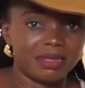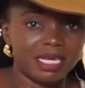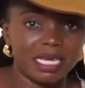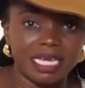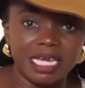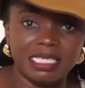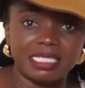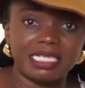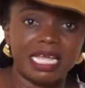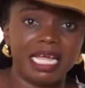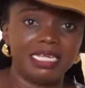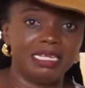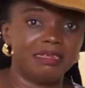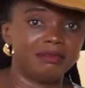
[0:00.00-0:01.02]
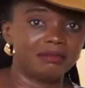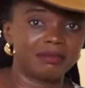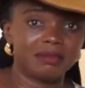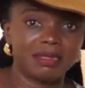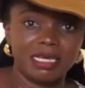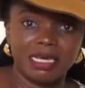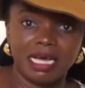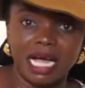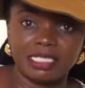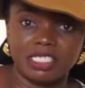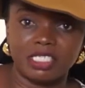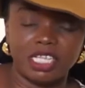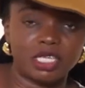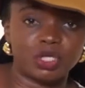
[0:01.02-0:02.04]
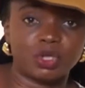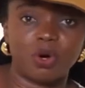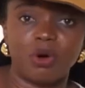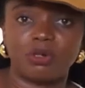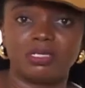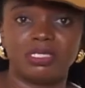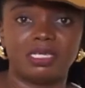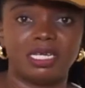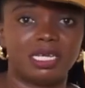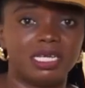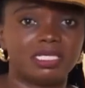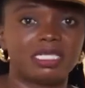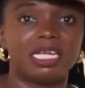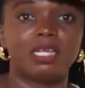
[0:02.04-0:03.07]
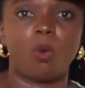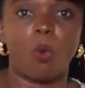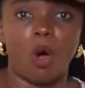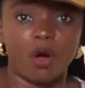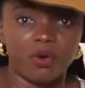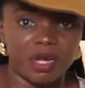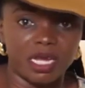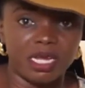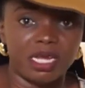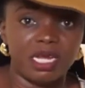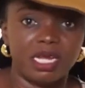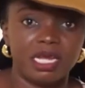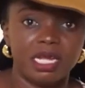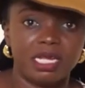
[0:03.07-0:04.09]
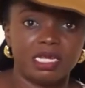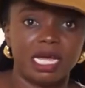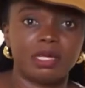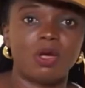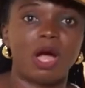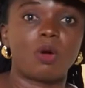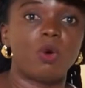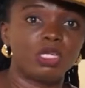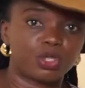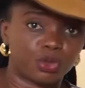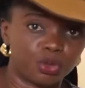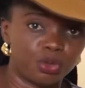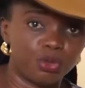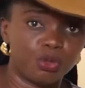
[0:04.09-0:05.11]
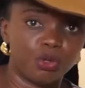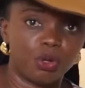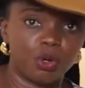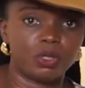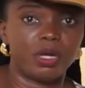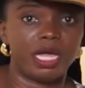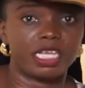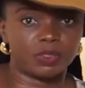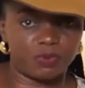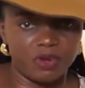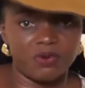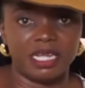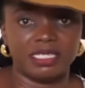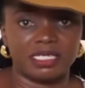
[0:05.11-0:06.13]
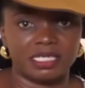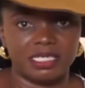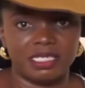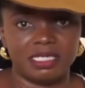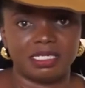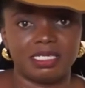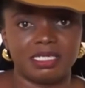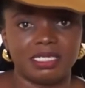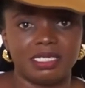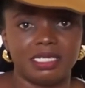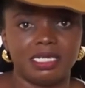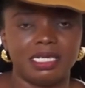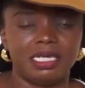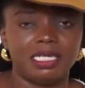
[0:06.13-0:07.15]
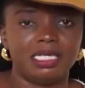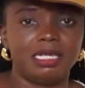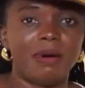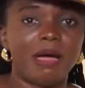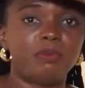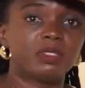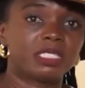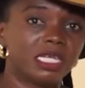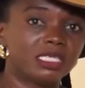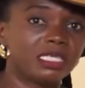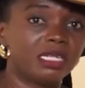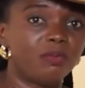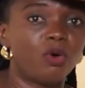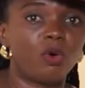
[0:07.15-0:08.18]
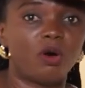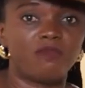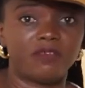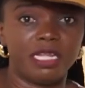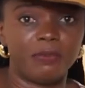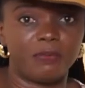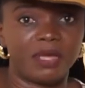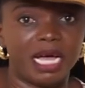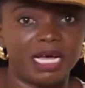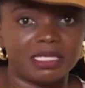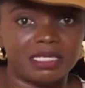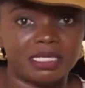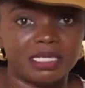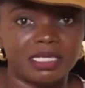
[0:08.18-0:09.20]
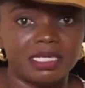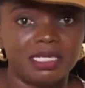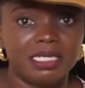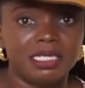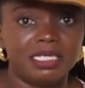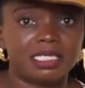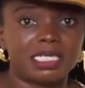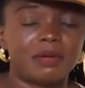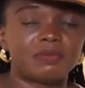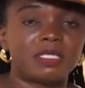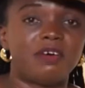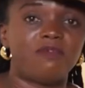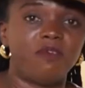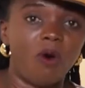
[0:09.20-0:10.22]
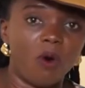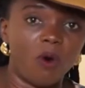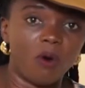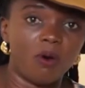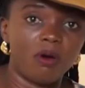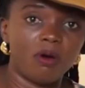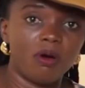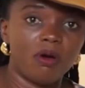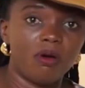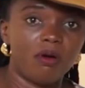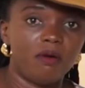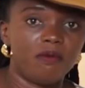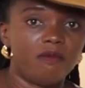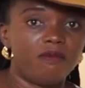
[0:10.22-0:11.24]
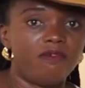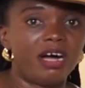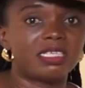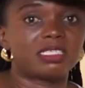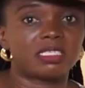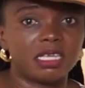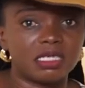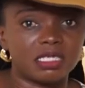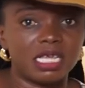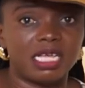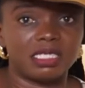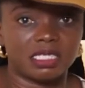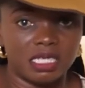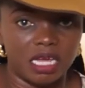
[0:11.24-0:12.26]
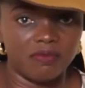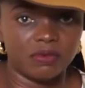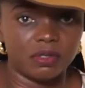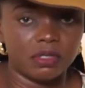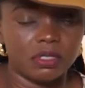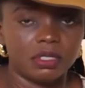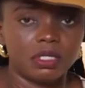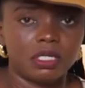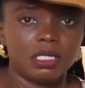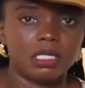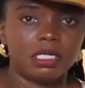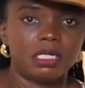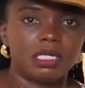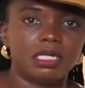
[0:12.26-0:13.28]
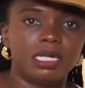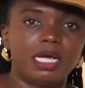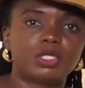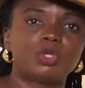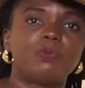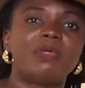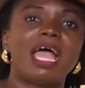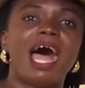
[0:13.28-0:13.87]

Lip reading: against any agitation, against any worry that you are going through or you are experiencing. The Bible says in the book of Philippians, chapter 4, verse 6 and 7, that you should be